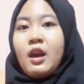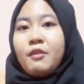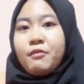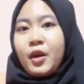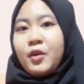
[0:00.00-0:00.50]

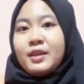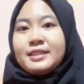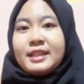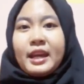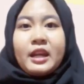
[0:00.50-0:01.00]

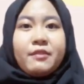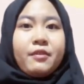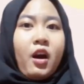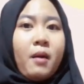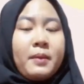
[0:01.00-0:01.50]
Various negative
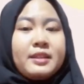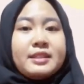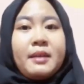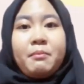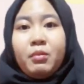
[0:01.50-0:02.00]
comments
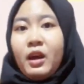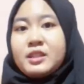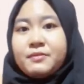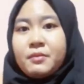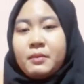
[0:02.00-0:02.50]
and
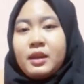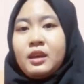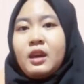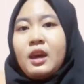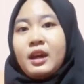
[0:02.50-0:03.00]

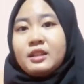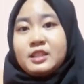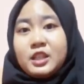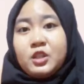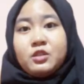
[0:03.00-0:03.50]
blasphemy
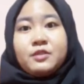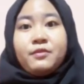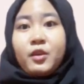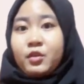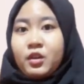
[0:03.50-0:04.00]
continued to
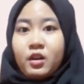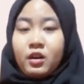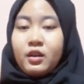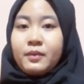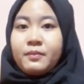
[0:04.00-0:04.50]
flow to her.